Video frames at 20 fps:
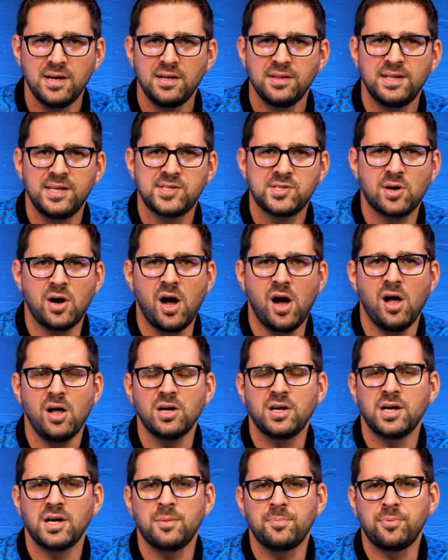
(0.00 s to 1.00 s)
These are all
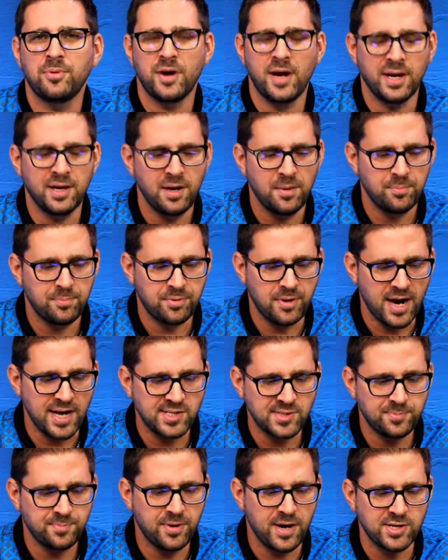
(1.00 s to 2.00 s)
going to bring
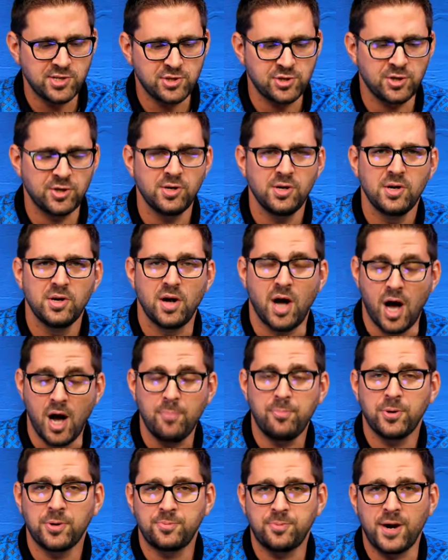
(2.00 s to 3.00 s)
price pressure,
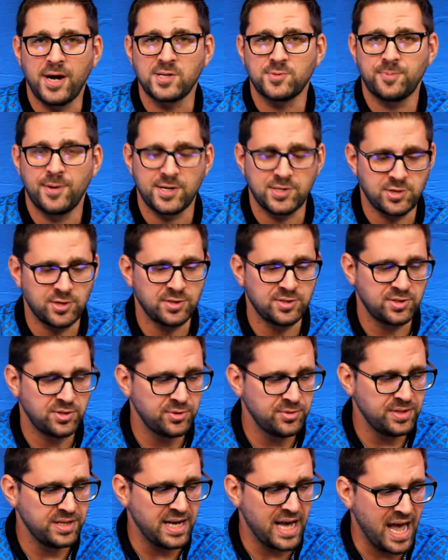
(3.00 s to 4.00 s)
upward price pressure
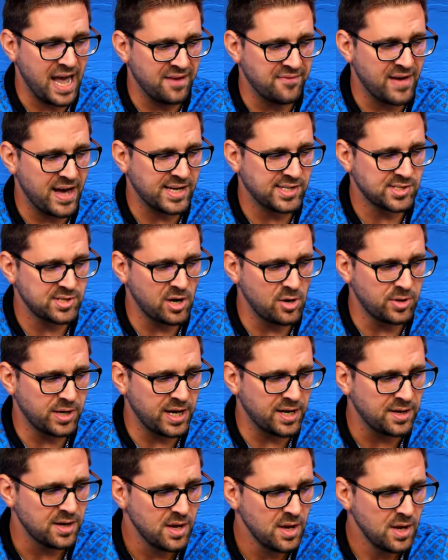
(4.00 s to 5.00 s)
to the A VAX
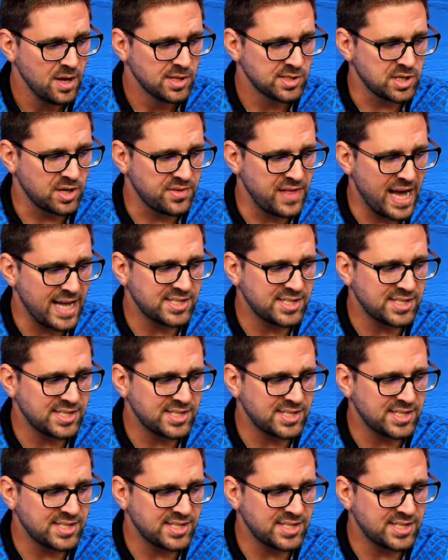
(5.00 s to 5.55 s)
token. So that's